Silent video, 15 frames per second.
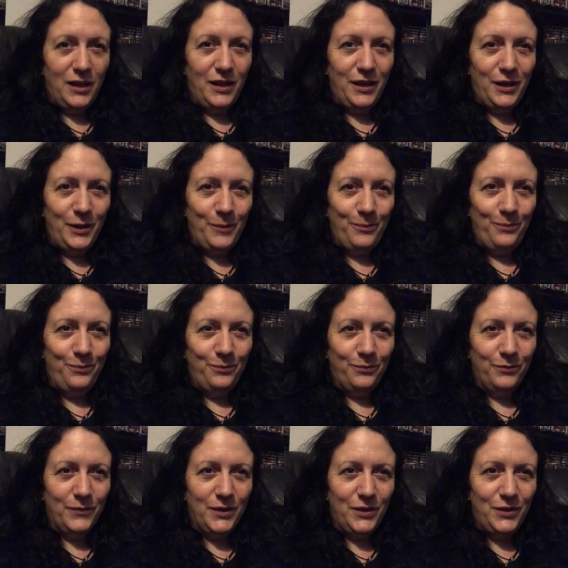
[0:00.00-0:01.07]
Um,
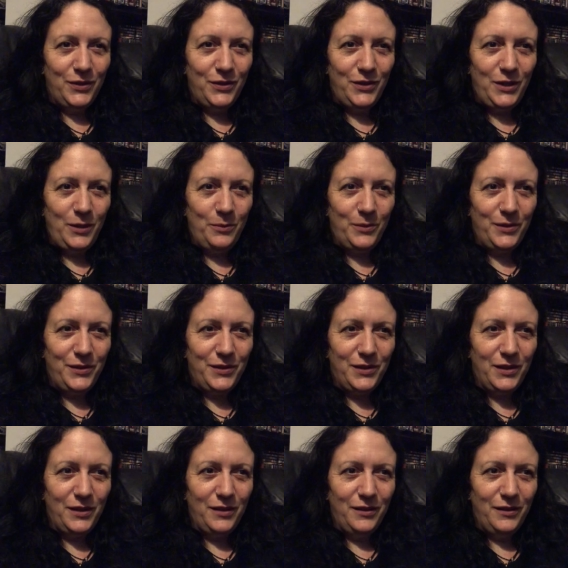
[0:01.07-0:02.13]
she was
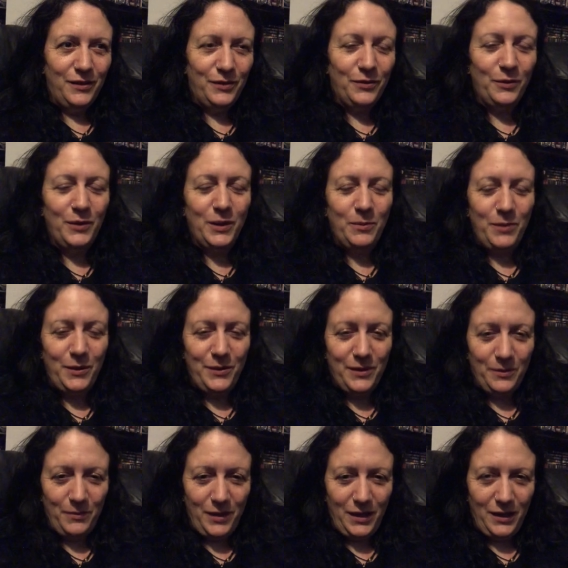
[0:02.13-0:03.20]
uh, throwing abuse
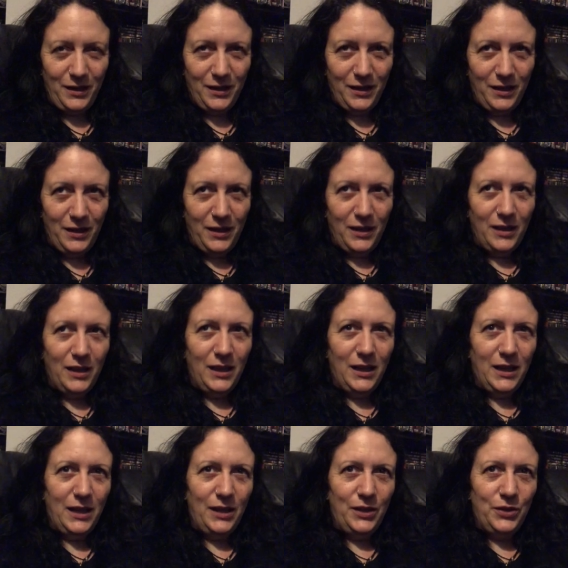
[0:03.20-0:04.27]
at me
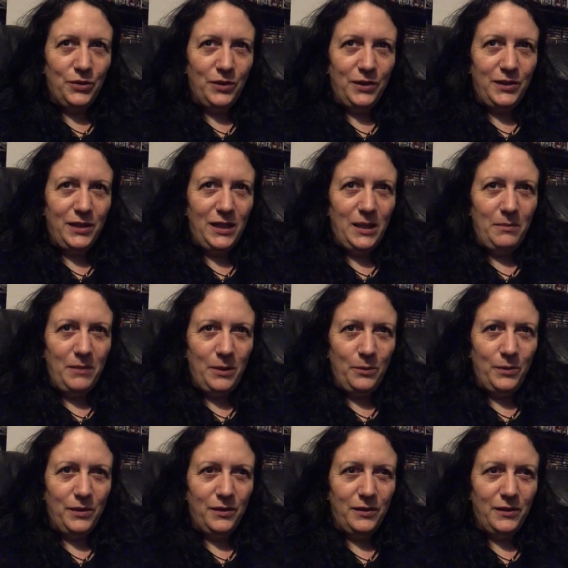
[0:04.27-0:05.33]
and trying to hit me
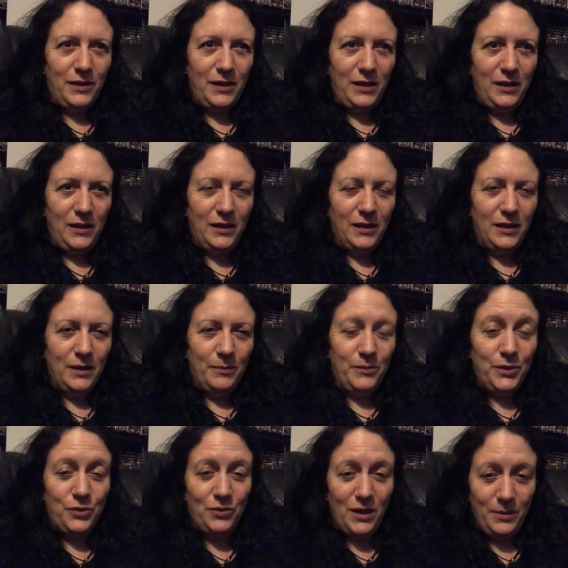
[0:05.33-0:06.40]
with the um,
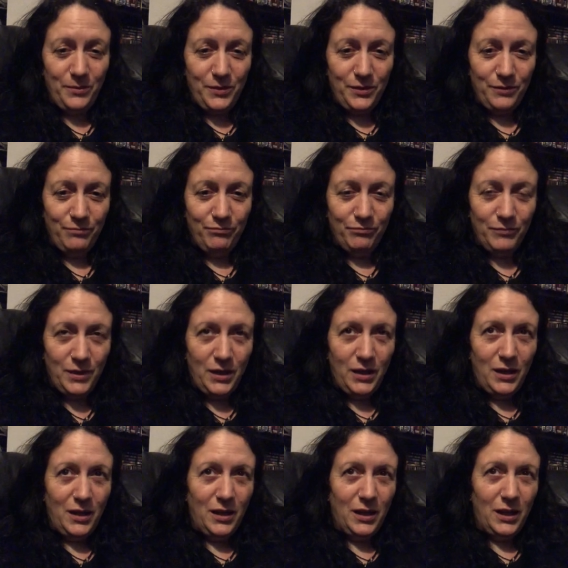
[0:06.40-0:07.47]
straps,
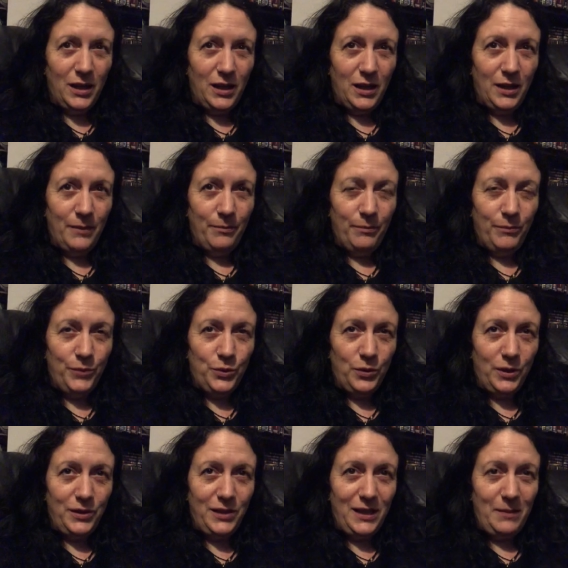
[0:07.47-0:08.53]
um,
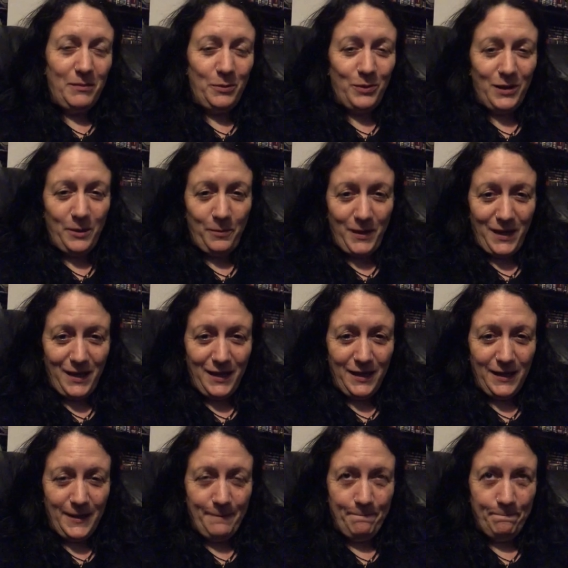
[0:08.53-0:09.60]
trying to hit me with her
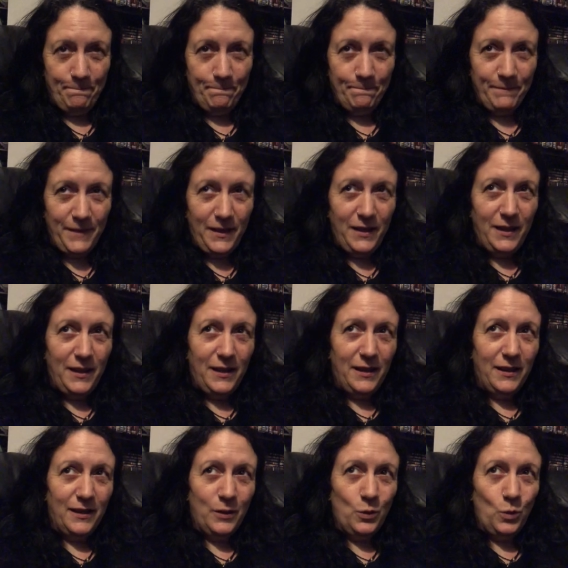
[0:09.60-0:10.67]
bag,
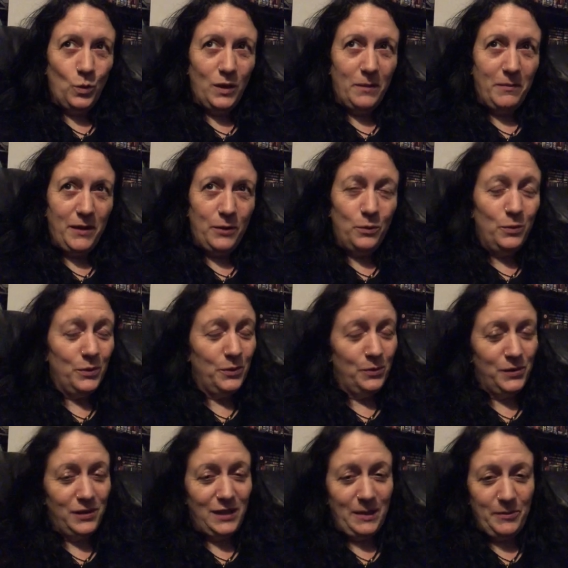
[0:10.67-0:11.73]
calling me all
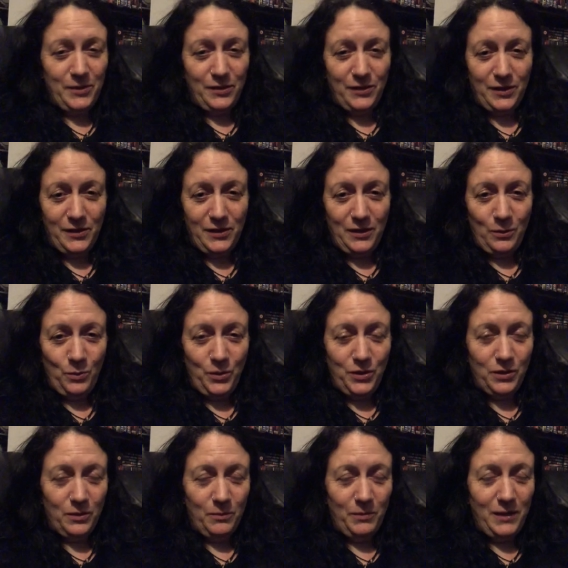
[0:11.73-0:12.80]
sorts of names under the sun, which
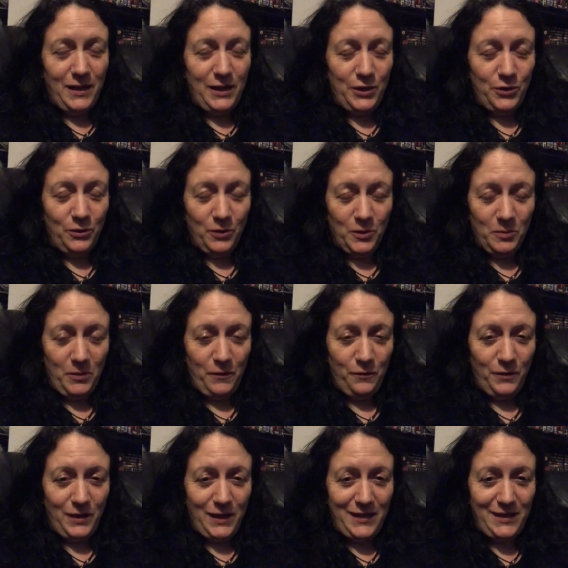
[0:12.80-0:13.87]
completely shocked me for
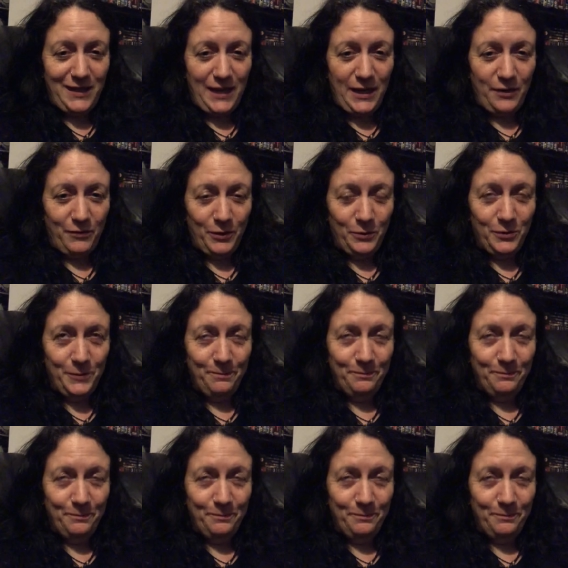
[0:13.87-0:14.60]
an 88 year old.